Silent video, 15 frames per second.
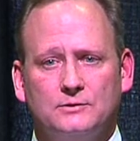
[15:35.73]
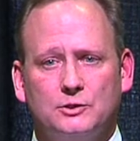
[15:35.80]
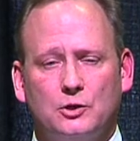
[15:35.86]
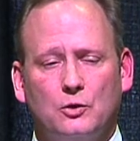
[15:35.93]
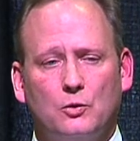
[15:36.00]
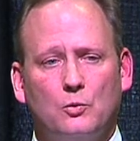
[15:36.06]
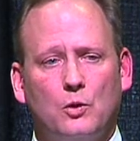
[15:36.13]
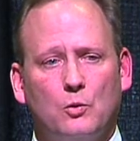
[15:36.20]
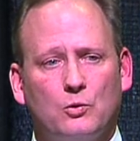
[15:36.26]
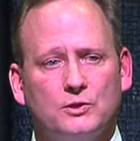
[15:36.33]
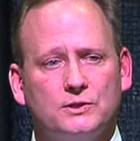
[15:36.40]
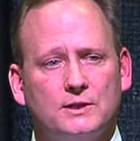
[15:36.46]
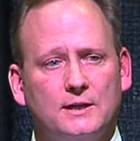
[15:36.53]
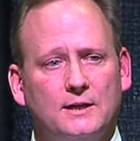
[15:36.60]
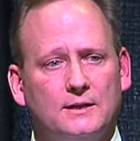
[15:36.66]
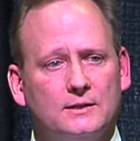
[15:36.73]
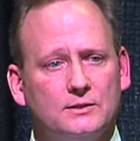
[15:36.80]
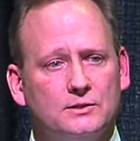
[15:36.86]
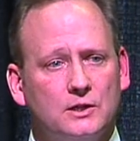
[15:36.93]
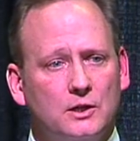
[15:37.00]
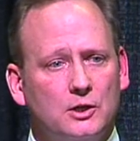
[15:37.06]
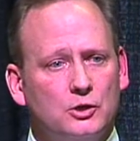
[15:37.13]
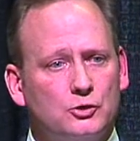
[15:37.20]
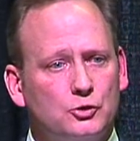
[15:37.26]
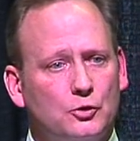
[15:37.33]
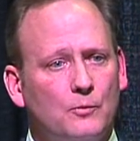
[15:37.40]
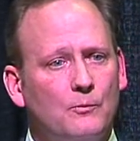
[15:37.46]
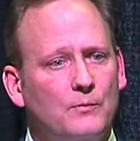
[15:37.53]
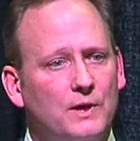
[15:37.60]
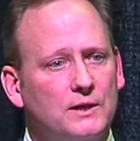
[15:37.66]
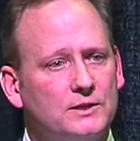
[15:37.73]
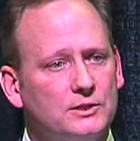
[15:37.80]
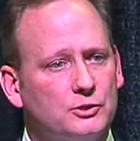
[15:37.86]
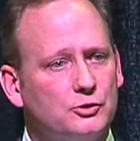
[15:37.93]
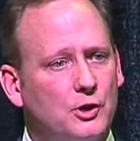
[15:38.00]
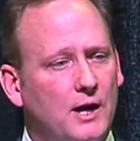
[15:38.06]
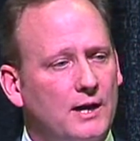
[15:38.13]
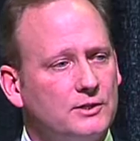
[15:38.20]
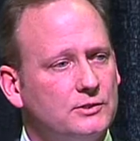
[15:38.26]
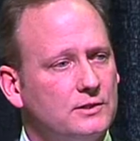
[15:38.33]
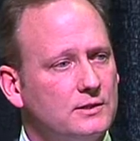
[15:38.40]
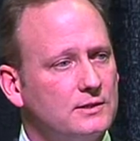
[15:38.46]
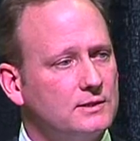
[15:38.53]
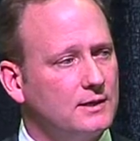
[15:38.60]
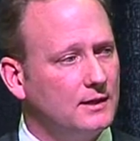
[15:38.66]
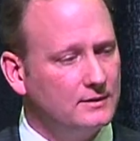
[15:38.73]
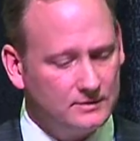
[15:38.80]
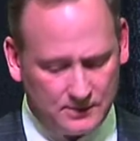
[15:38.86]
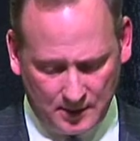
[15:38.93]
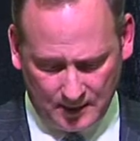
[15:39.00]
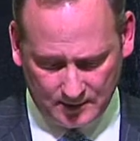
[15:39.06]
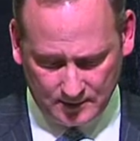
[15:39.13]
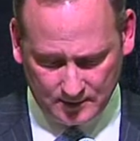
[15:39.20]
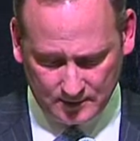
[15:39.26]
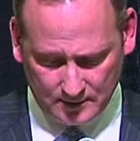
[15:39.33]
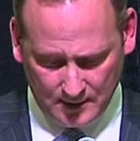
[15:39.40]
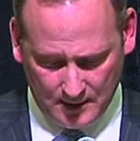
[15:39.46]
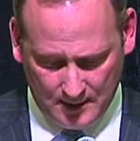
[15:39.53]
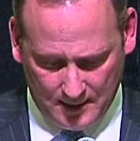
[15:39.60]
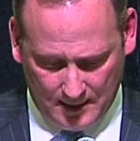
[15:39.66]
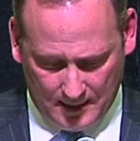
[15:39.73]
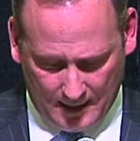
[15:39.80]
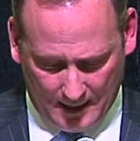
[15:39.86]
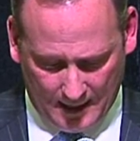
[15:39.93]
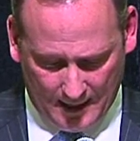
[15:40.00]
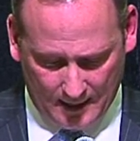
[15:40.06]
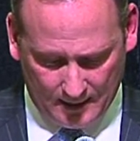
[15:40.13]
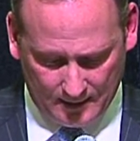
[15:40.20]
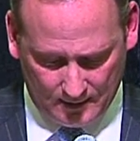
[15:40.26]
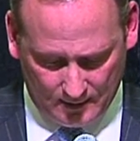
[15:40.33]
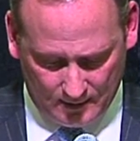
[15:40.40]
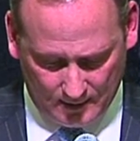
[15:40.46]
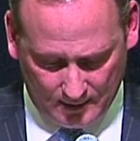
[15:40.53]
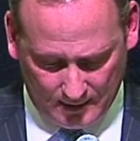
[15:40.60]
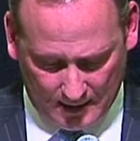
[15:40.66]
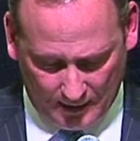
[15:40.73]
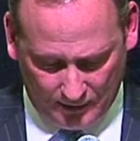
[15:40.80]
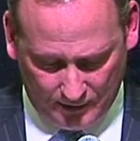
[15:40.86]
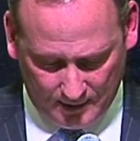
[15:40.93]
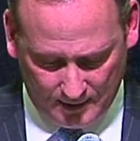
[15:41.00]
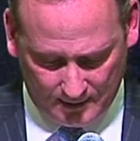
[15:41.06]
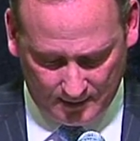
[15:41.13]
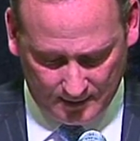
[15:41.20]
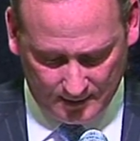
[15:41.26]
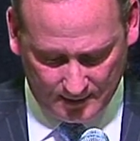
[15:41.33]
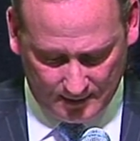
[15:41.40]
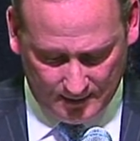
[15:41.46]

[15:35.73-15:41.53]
So what we're seeing is tremendous attraction to the state of Texas, and I think that